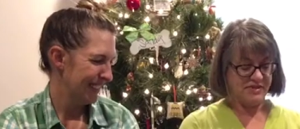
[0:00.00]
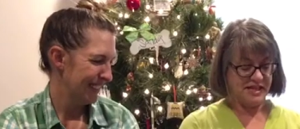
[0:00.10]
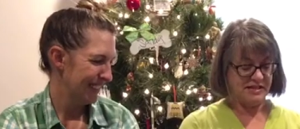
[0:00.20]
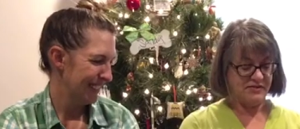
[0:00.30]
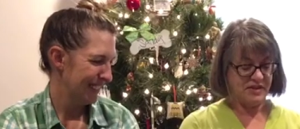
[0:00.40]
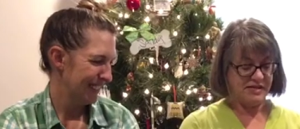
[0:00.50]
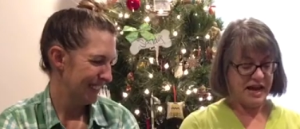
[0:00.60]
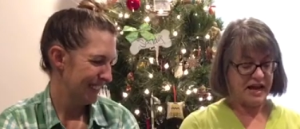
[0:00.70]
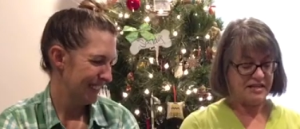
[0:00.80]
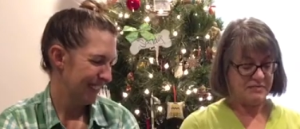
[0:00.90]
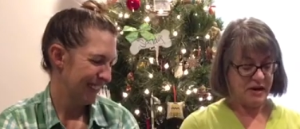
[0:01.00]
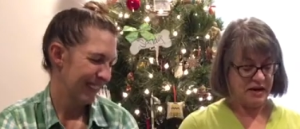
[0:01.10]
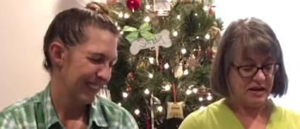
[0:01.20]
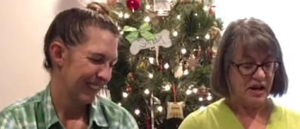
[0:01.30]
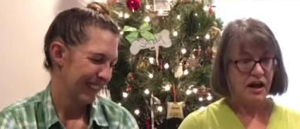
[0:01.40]
Speaker 1: six of these hats
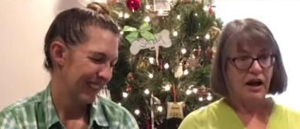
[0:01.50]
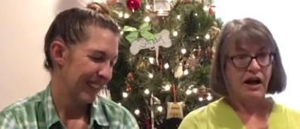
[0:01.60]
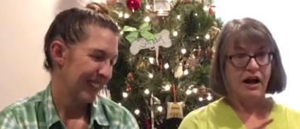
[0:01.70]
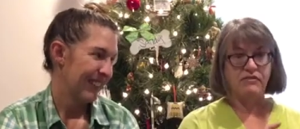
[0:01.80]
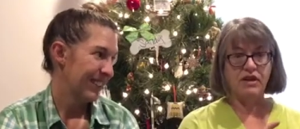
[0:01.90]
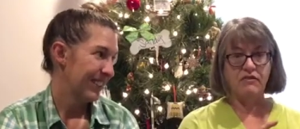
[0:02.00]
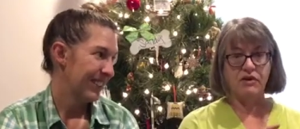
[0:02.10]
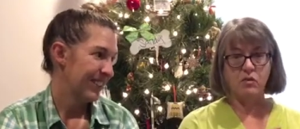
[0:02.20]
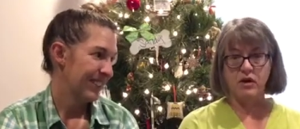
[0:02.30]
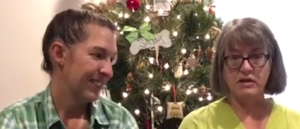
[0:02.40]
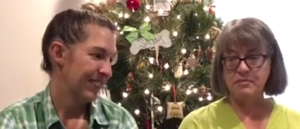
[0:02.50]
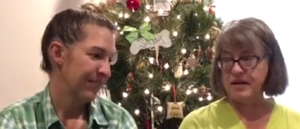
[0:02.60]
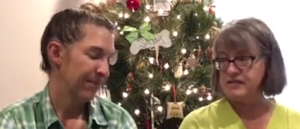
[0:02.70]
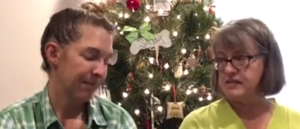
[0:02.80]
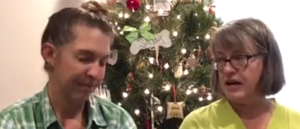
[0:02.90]
made. I've given one
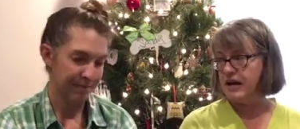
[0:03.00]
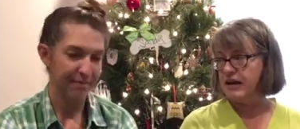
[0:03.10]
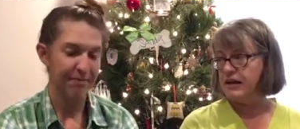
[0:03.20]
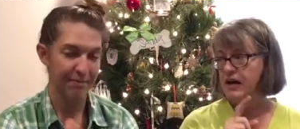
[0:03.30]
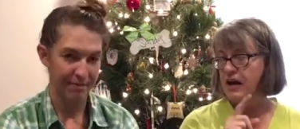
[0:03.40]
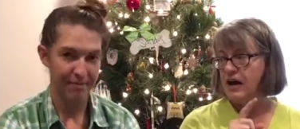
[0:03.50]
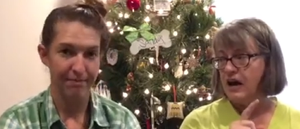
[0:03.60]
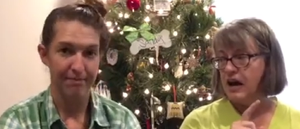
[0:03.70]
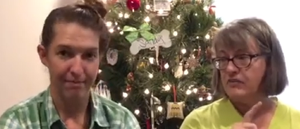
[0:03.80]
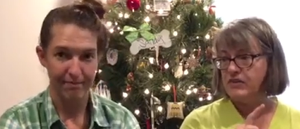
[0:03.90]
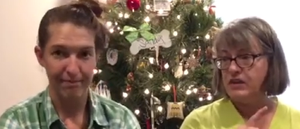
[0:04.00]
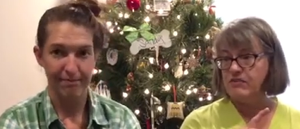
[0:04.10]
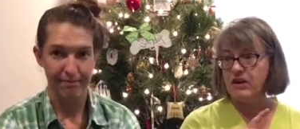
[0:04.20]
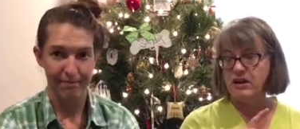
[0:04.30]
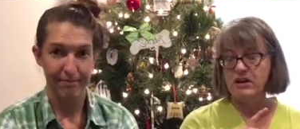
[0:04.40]
to my son. I've
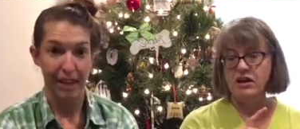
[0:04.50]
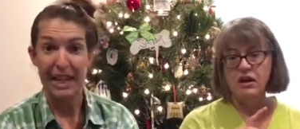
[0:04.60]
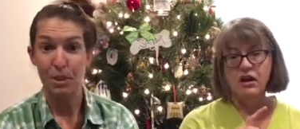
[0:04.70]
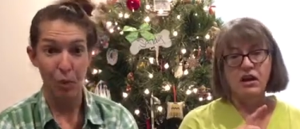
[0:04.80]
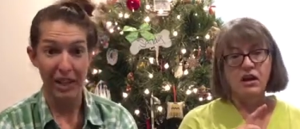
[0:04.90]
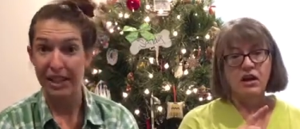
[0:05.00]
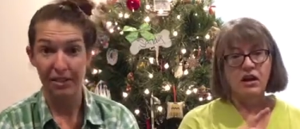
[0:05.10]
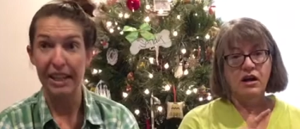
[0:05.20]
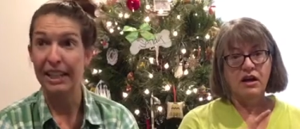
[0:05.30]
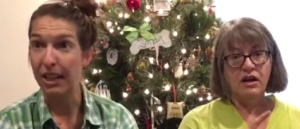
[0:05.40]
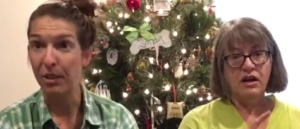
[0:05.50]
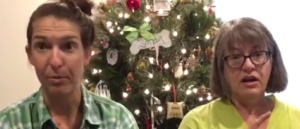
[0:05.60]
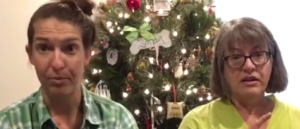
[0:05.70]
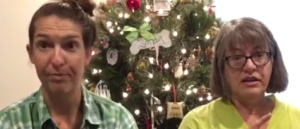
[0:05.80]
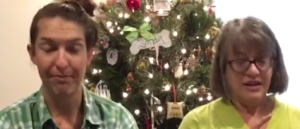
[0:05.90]
given...
Speaker 2: He's wearing it right
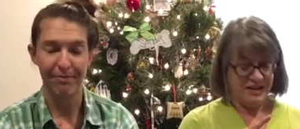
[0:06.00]
now.